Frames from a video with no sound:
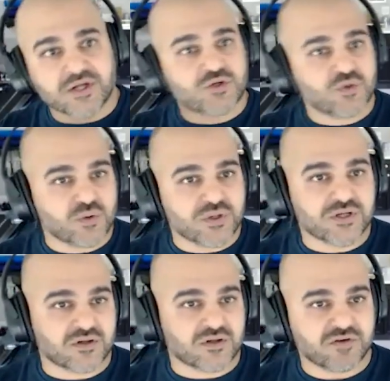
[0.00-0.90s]
truly
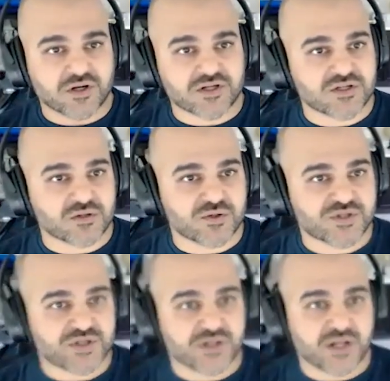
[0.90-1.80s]
delivering a
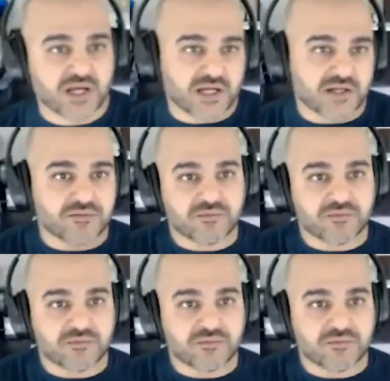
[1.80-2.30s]
solution on